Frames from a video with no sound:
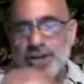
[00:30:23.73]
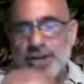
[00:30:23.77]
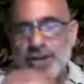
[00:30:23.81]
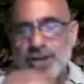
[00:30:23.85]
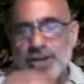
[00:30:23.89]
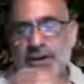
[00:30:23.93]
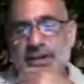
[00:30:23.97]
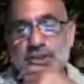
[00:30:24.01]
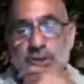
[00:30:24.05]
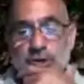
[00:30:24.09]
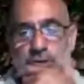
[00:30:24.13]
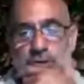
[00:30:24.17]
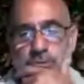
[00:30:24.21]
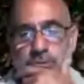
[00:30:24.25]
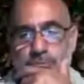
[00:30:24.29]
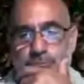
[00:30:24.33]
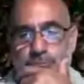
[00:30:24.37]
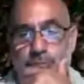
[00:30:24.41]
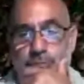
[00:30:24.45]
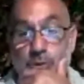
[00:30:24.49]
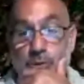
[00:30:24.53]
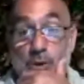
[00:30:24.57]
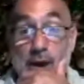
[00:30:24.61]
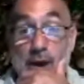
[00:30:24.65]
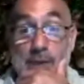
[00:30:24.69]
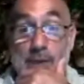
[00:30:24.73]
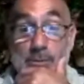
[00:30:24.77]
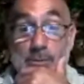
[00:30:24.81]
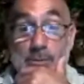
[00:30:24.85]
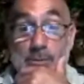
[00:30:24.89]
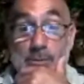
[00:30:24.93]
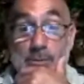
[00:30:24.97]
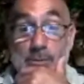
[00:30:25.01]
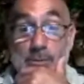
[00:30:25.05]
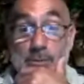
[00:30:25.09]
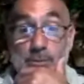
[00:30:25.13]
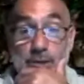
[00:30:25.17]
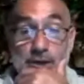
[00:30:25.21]
as you
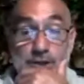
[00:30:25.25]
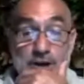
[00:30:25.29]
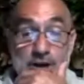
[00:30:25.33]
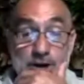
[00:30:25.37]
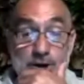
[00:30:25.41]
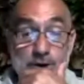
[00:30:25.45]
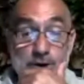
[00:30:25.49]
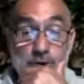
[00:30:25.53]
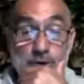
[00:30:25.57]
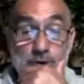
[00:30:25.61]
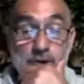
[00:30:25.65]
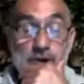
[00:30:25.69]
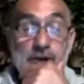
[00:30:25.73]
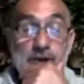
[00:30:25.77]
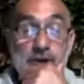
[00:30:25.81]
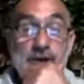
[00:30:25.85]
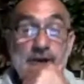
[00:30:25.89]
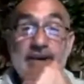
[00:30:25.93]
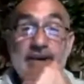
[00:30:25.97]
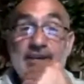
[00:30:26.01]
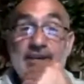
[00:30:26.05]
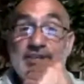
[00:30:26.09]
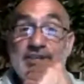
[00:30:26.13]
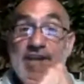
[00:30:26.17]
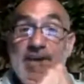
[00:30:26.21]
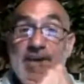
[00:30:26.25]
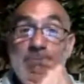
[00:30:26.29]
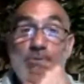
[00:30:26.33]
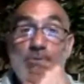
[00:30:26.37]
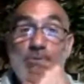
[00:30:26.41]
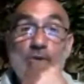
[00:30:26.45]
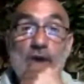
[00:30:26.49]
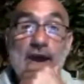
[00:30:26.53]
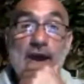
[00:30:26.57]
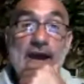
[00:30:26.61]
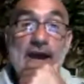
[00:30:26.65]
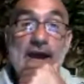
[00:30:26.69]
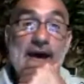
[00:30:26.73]
probably know, is a
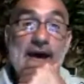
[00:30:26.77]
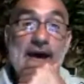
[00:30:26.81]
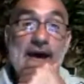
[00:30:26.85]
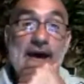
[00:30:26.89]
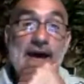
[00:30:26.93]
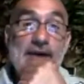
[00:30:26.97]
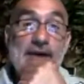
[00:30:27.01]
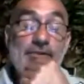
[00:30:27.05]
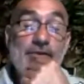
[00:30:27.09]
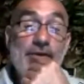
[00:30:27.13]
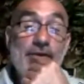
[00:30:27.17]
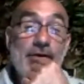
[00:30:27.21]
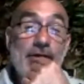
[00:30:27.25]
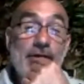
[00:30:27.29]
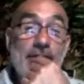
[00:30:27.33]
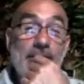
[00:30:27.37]
brand